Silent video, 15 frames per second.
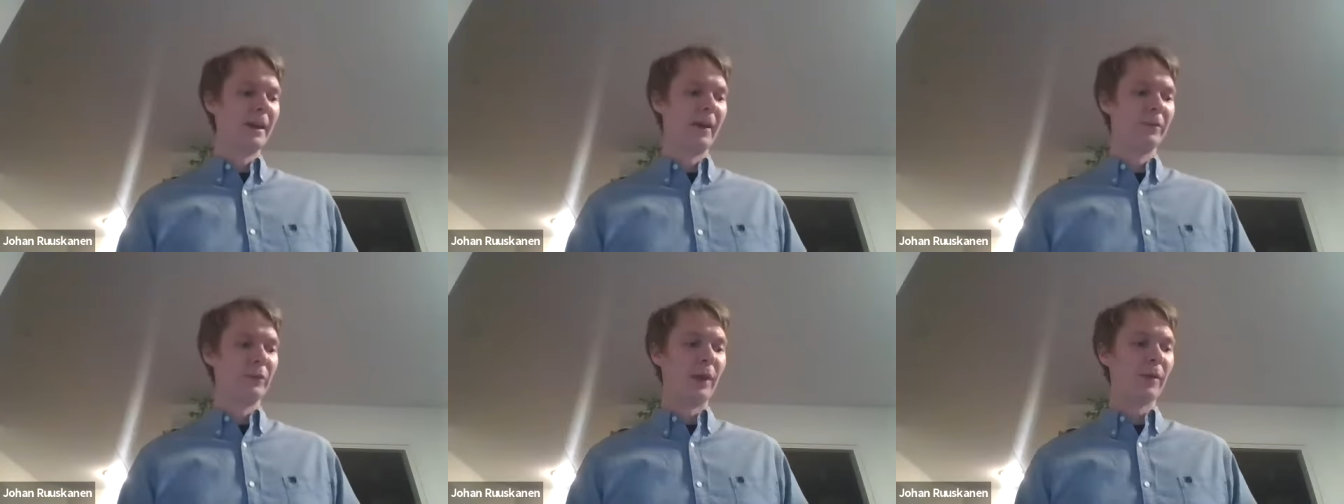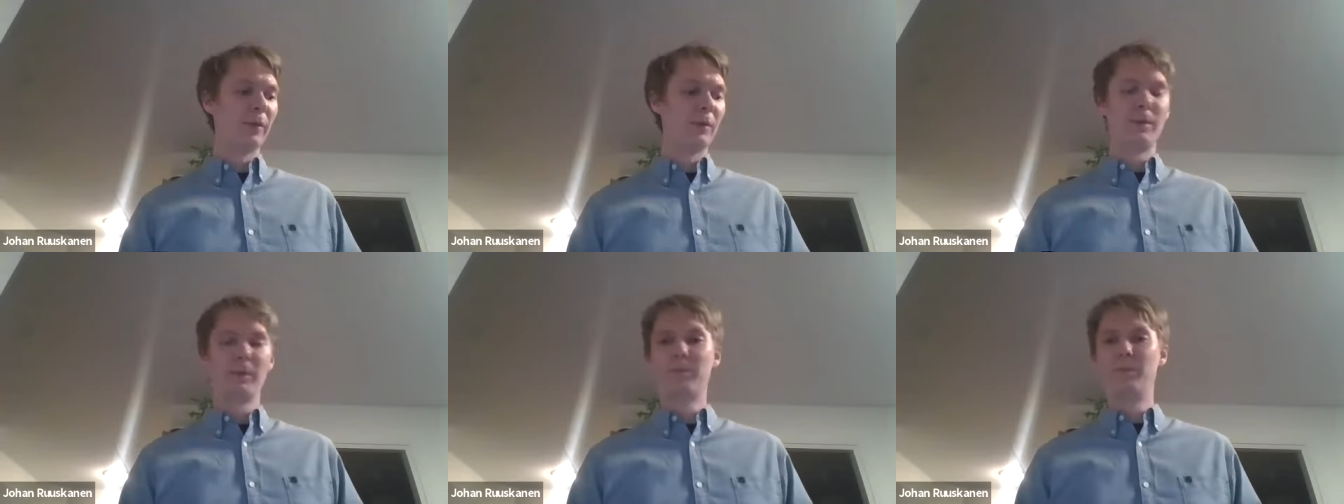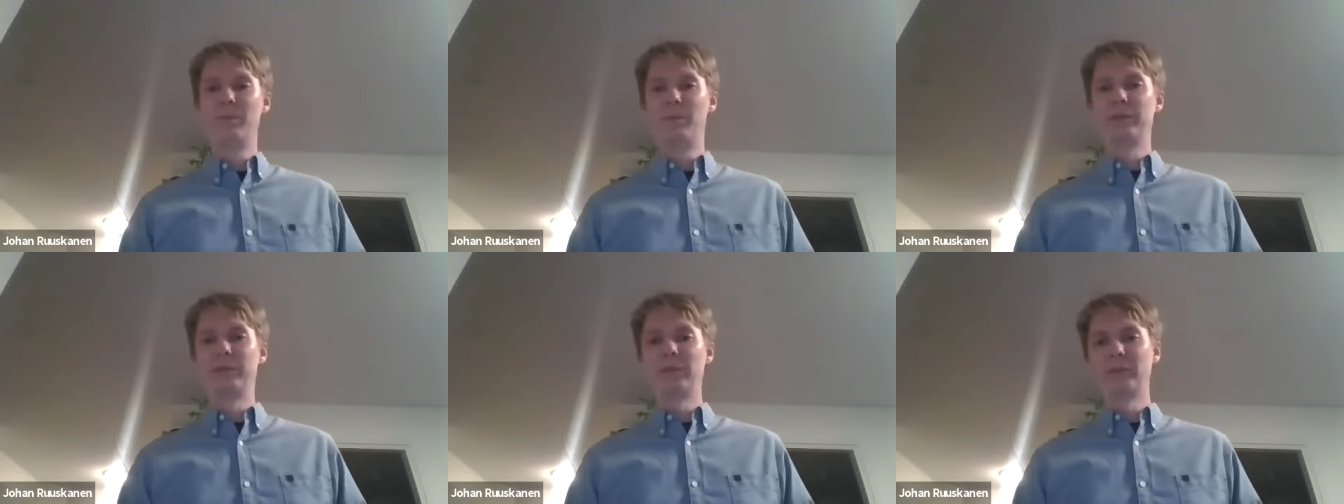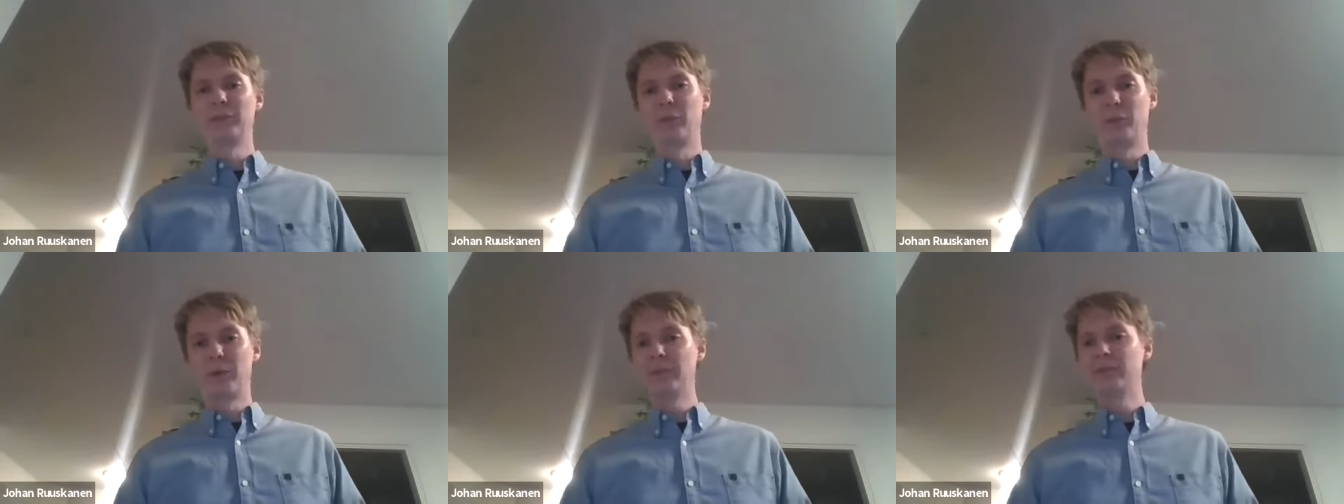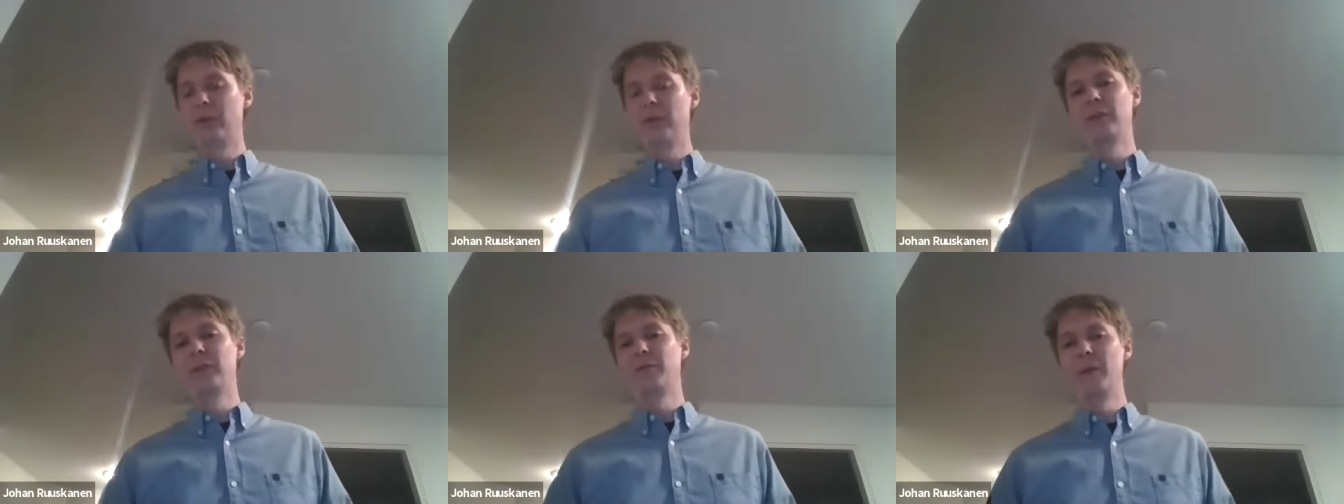And today I will be presenting some
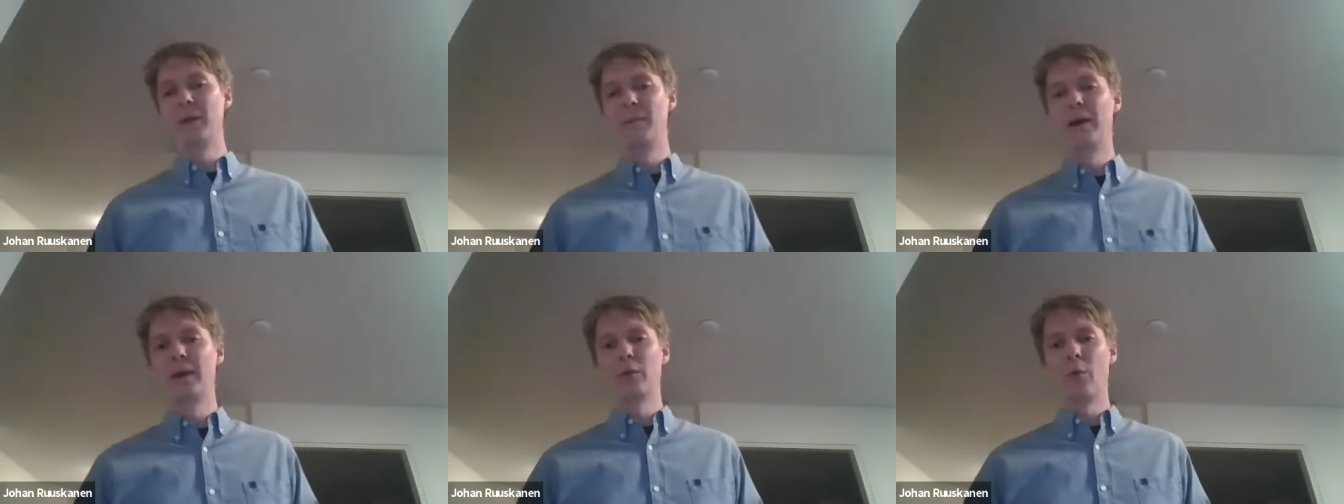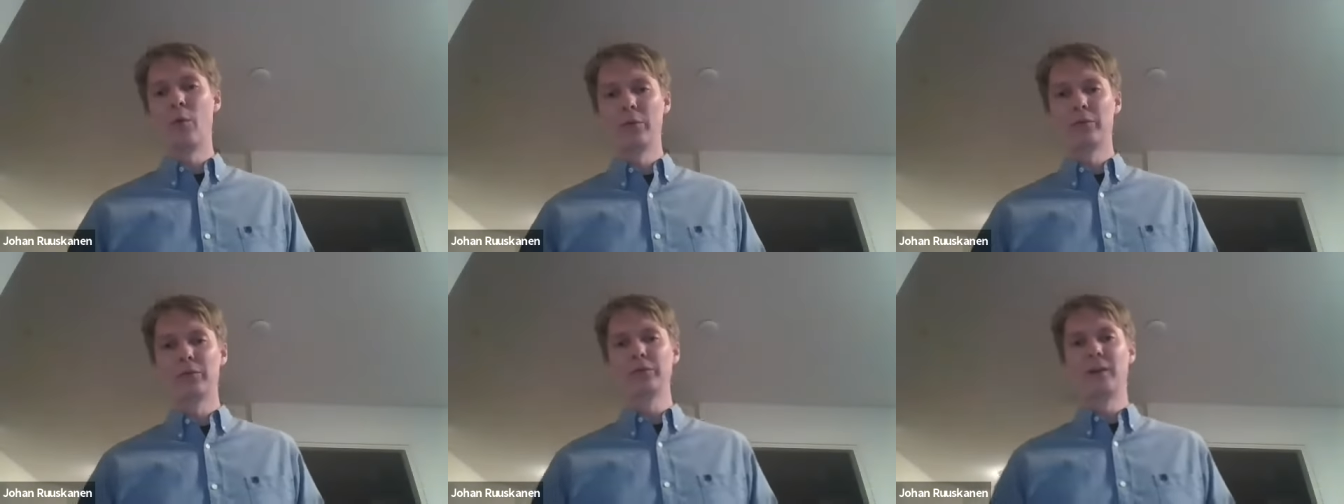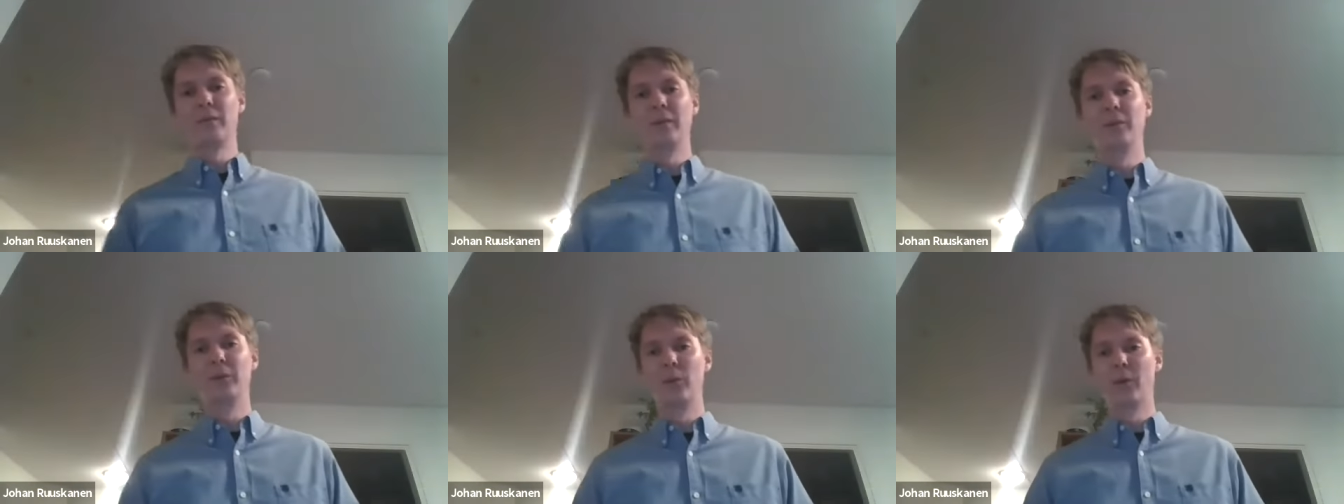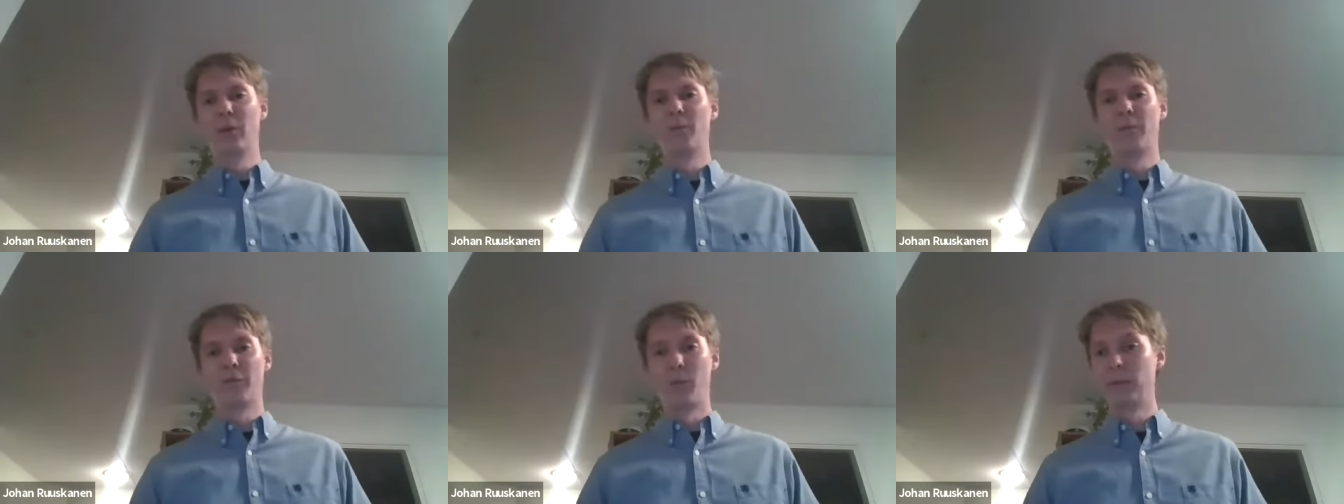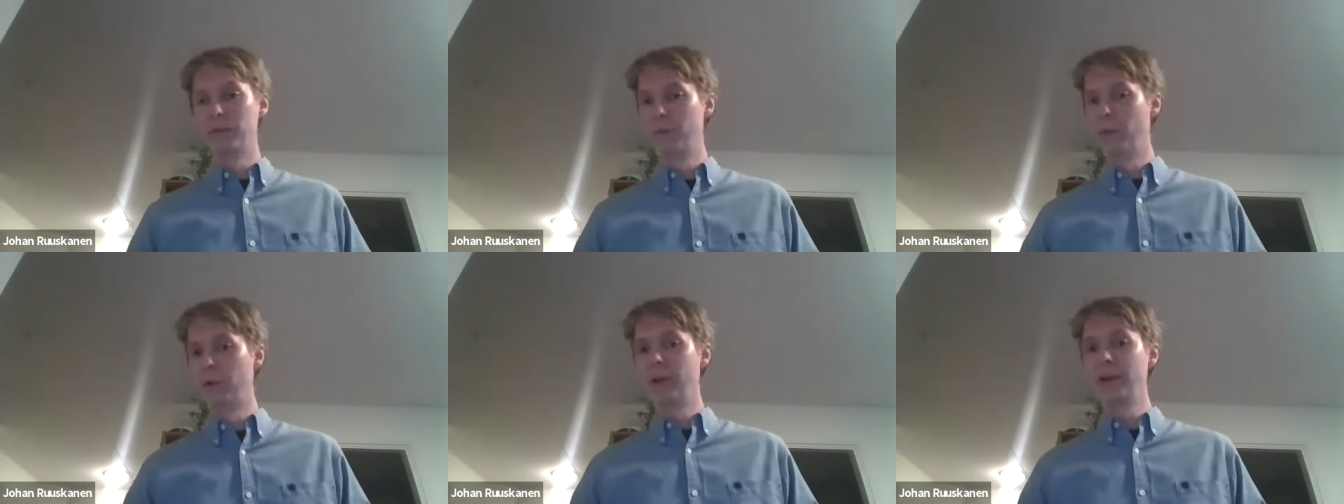research that me and my co-authors have been doing on
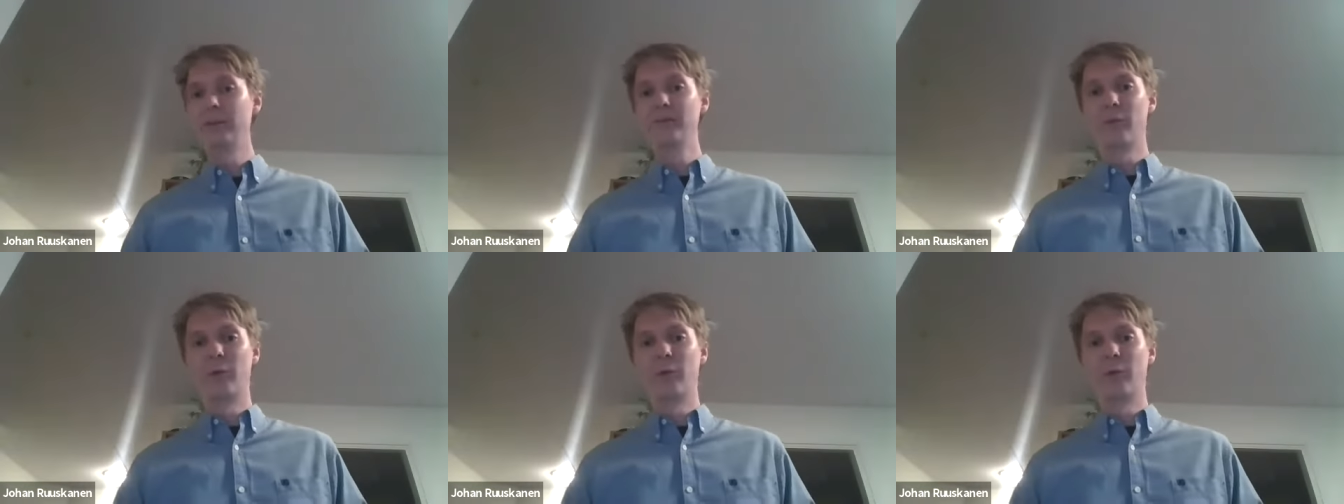performance modeling